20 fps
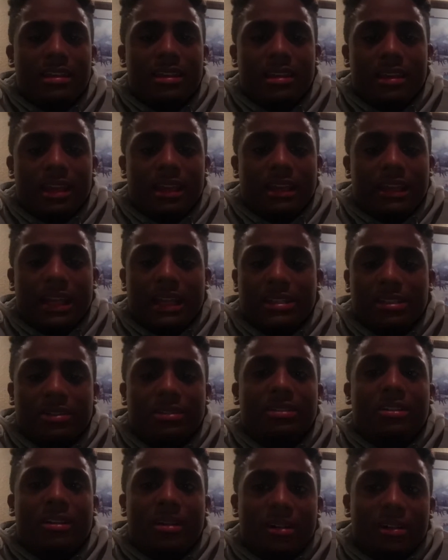It takes a
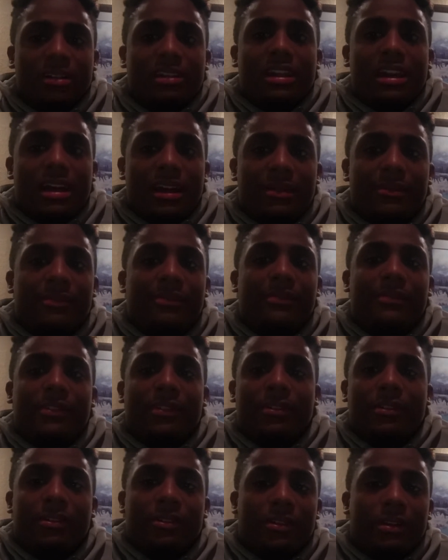long time.
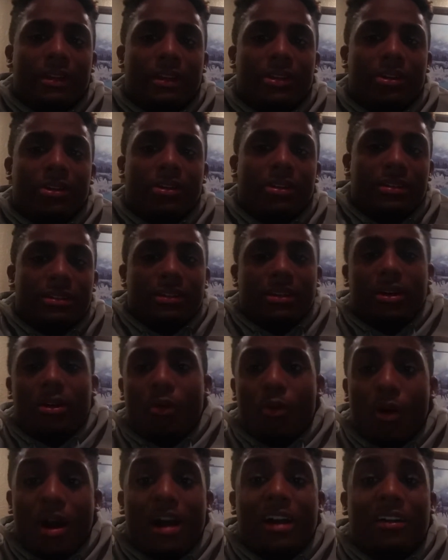It took a
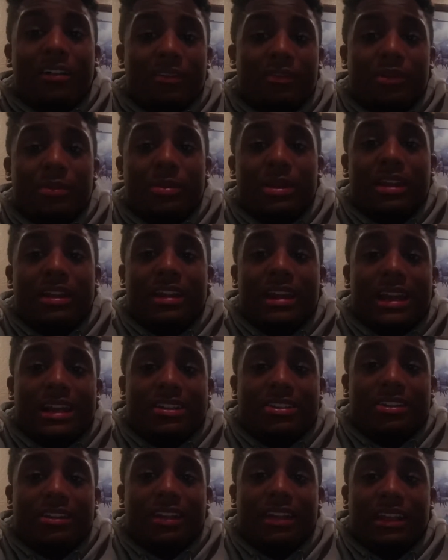while for me to
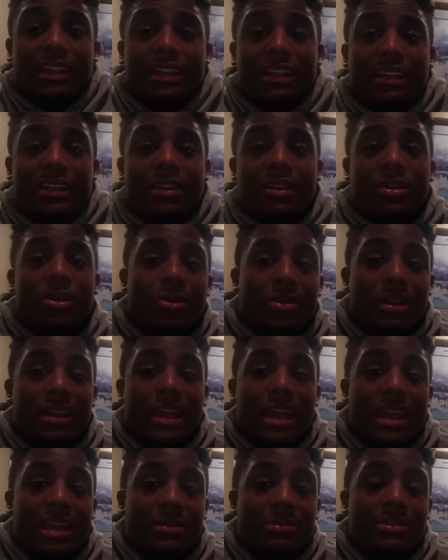actually go to
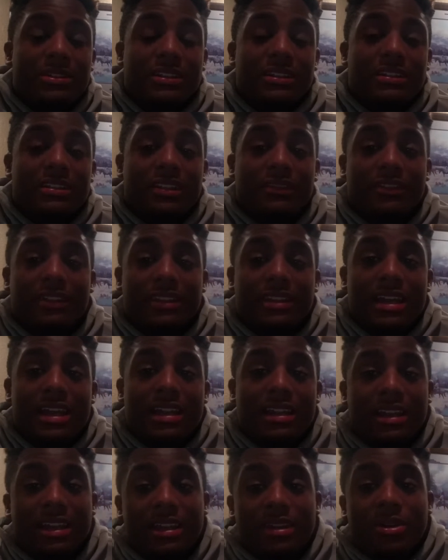camps and stuff like that
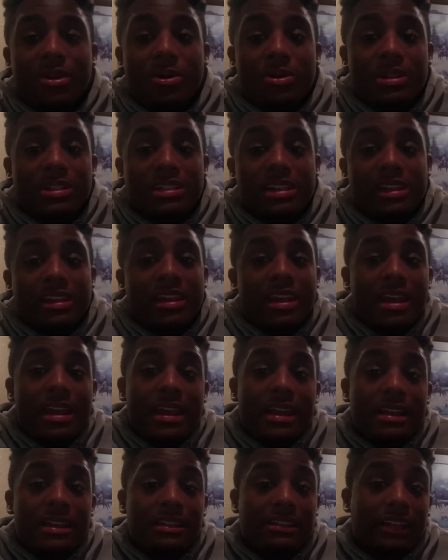and get noticed and
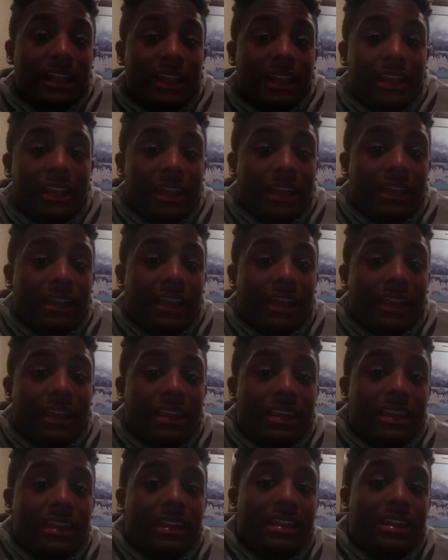
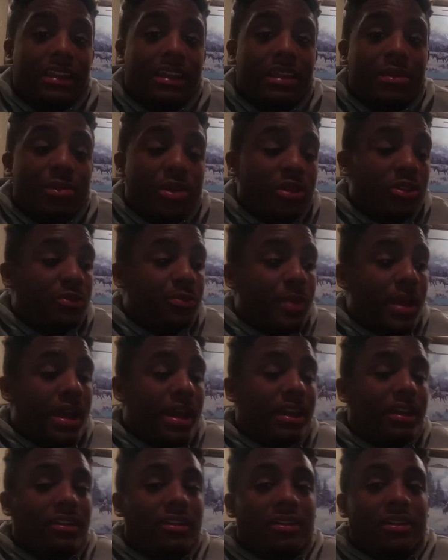getting emails
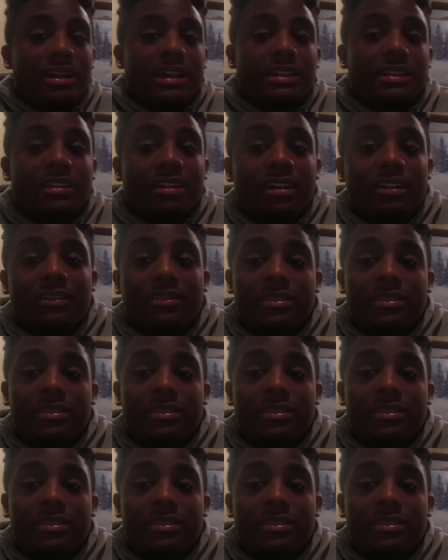back and all that stuff.